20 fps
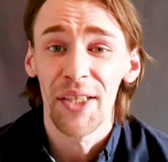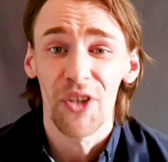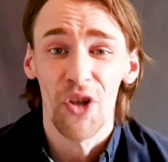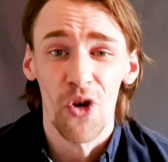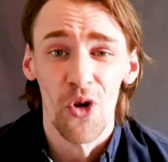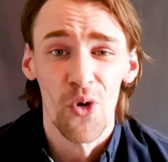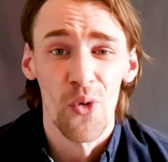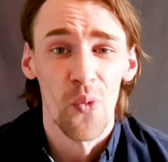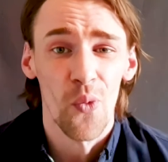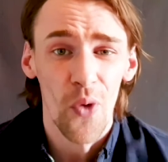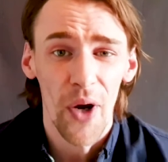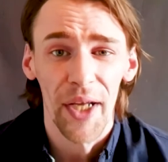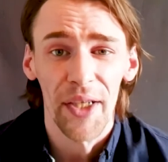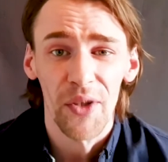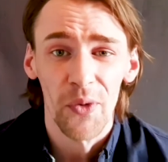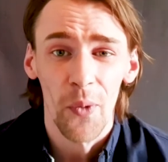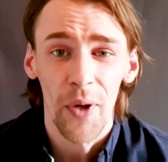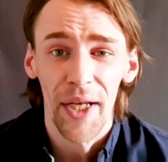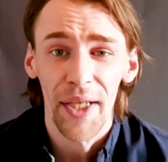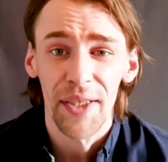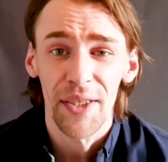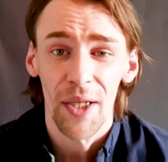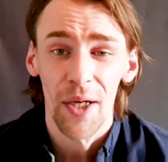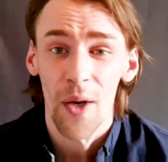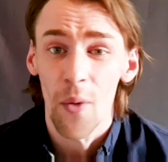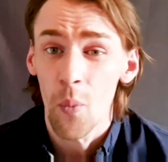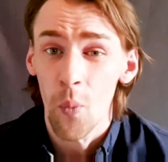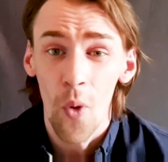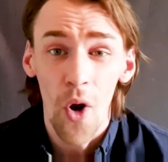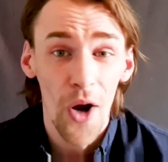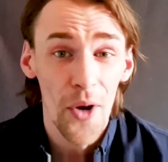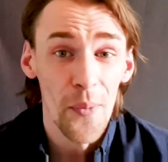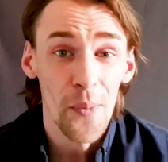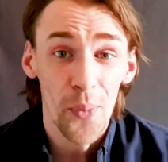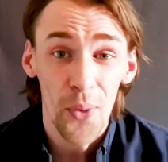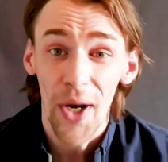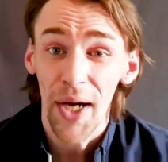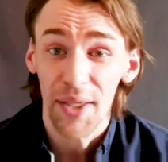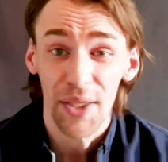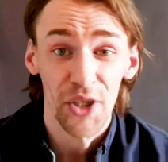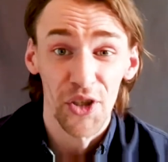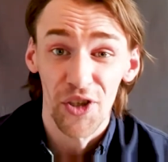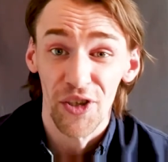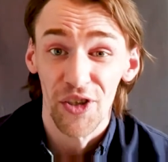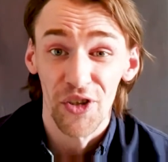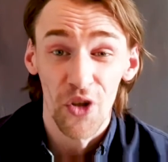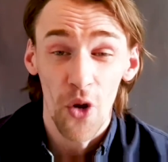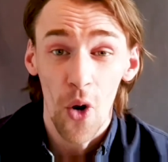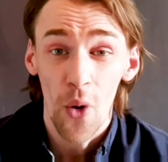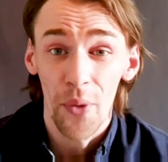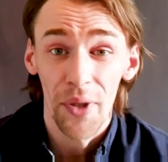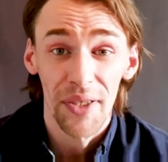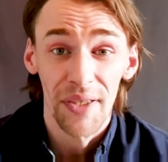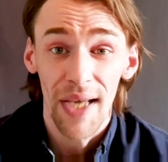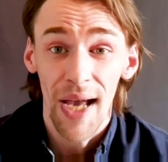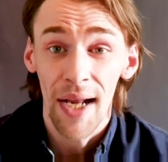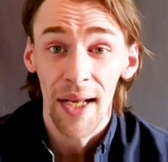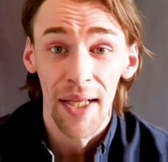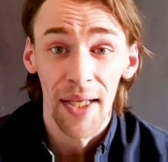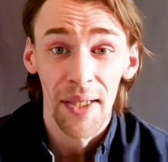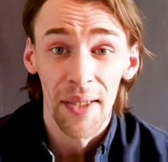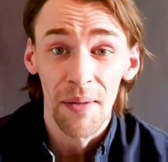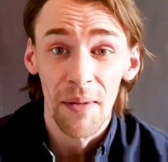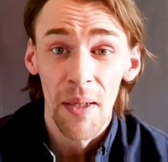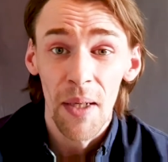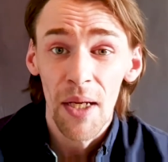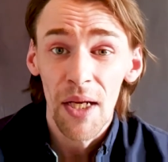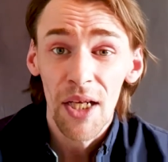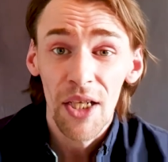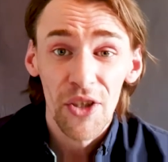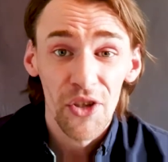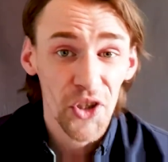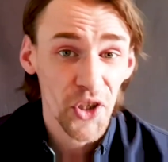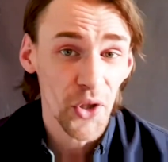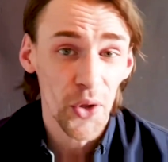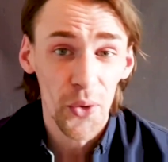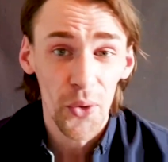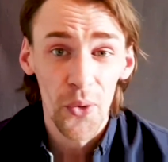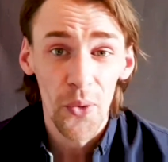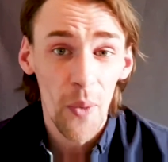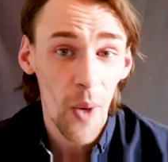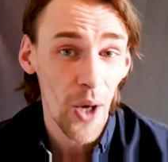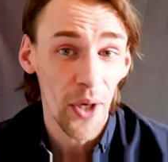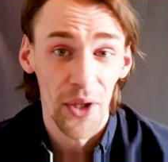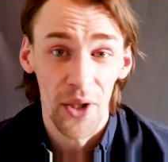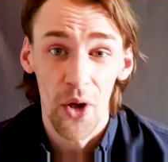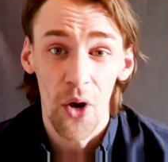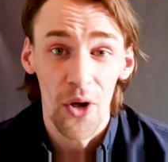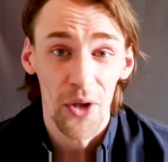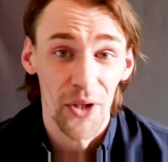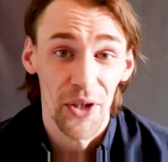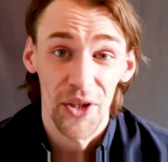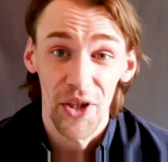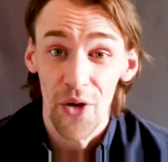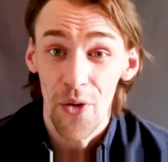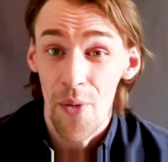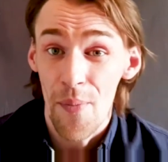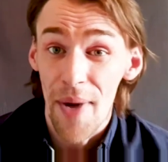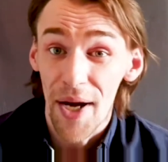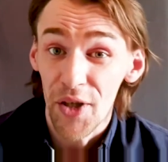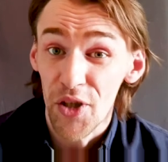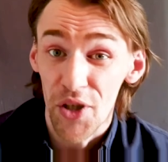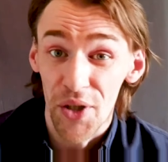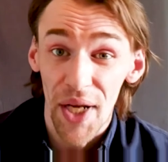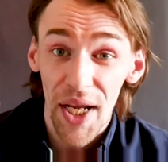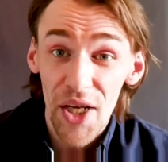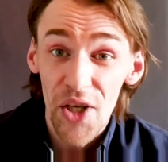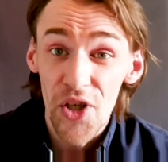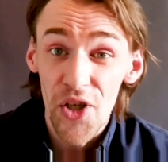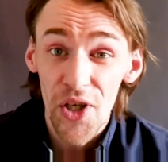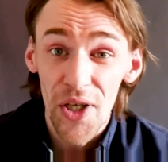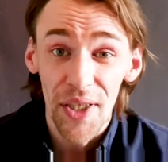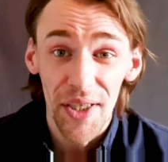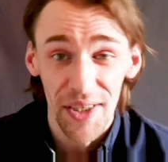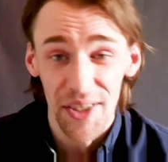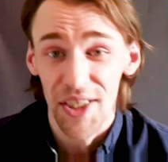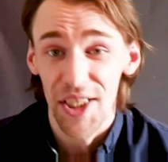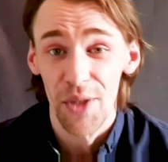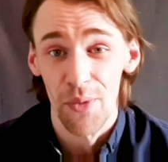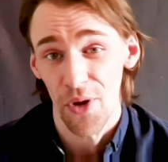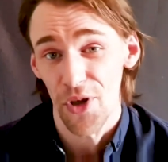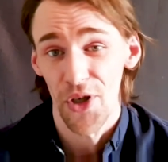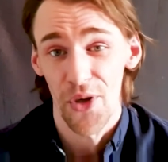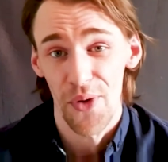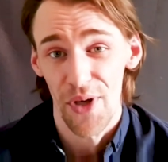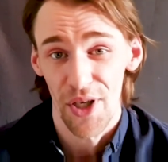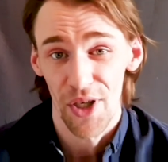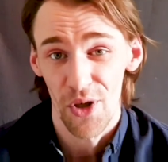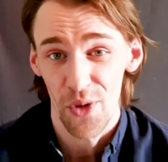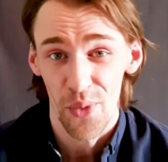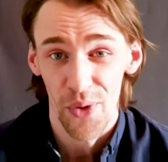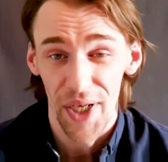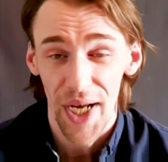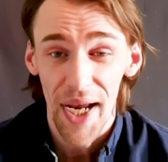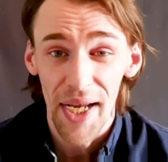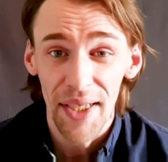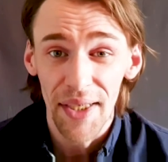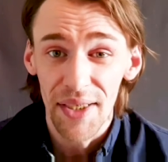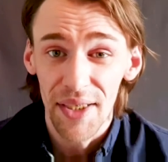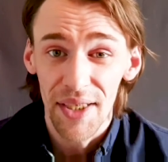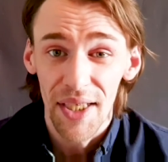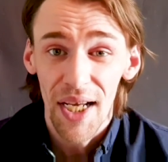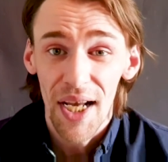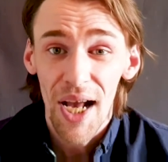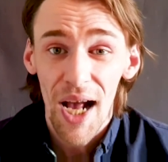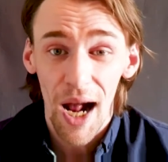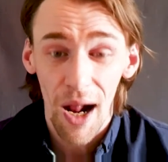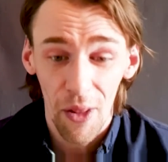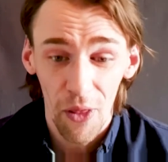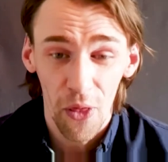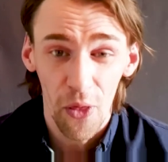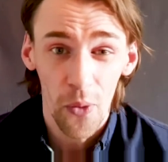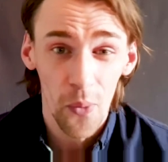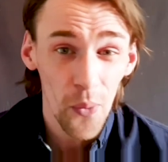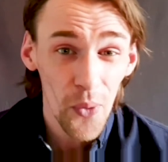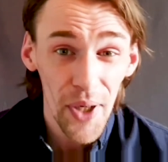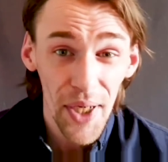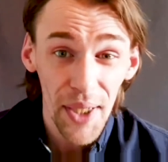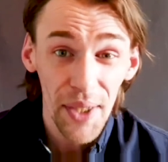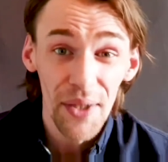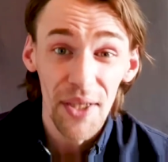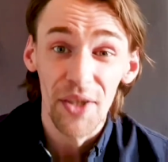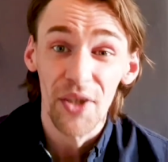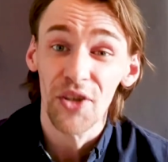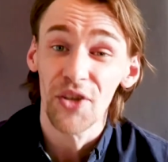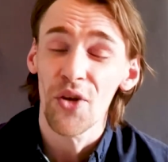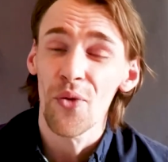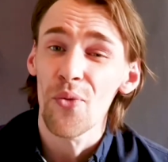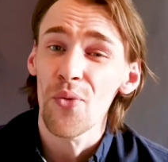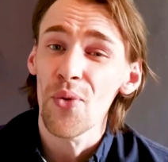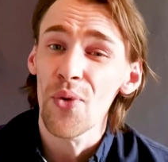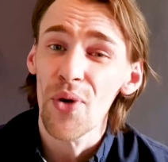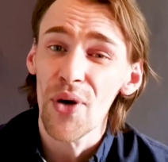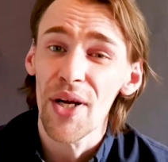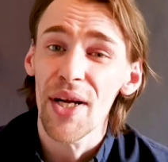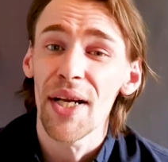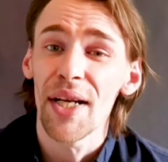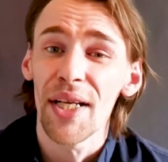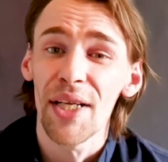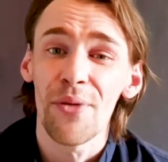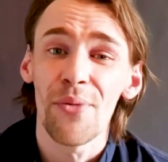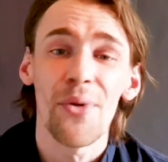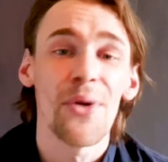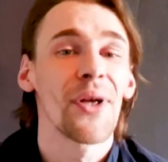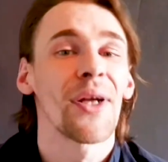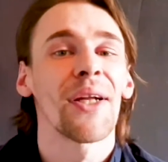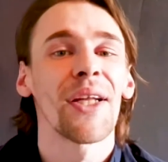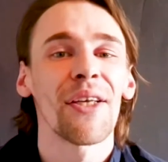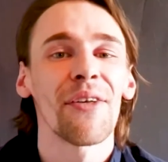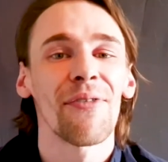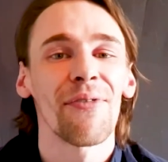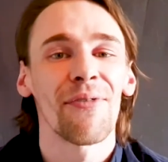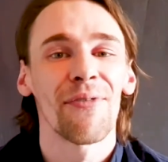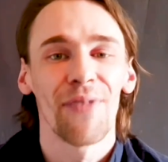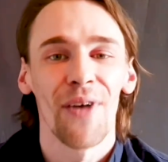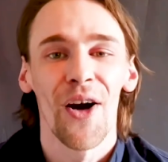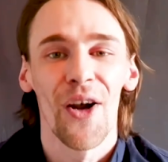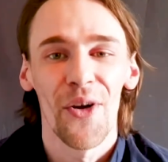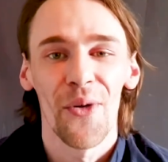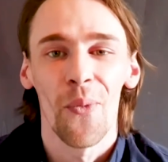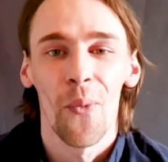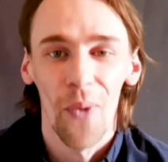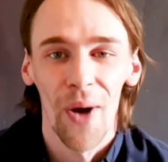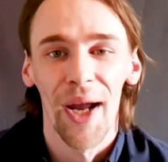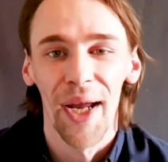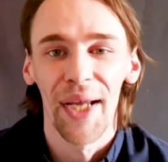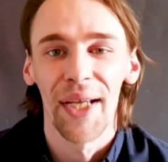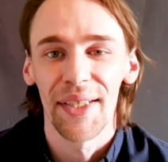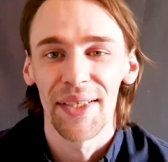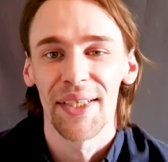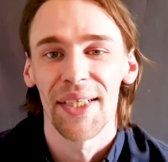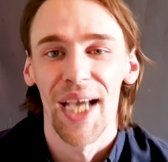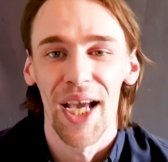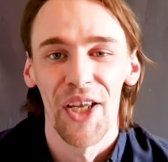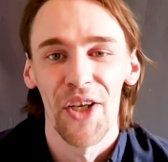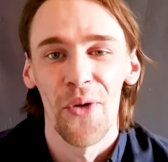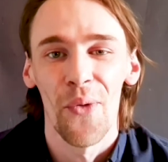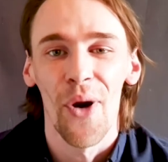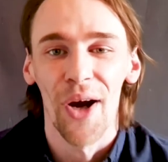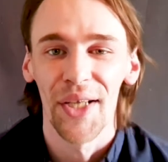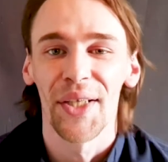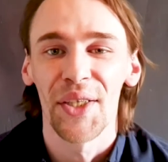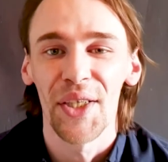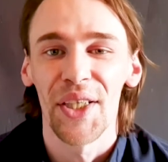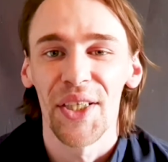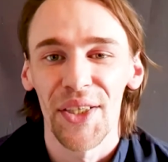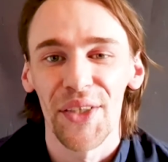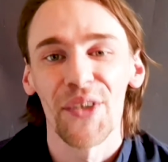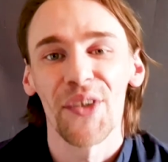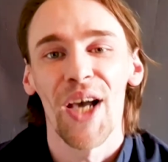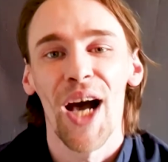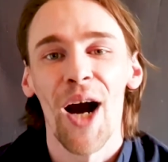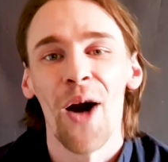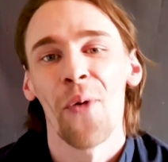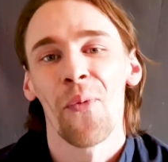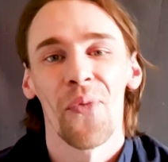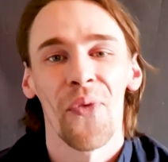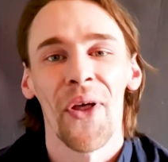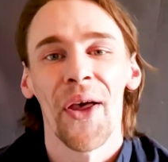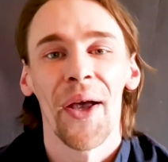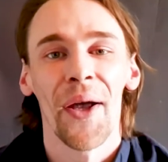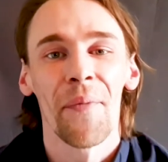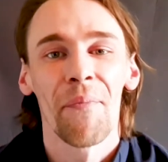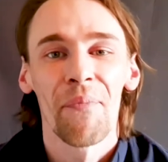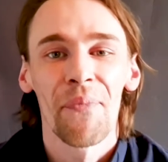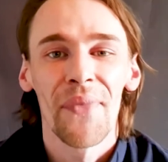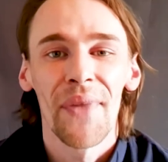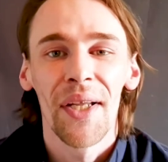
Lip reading: is a great way to, one, practice your storytelling, two, unlock your imagination and see what you can create, and three, they're just a really fun way to get your ideas out there.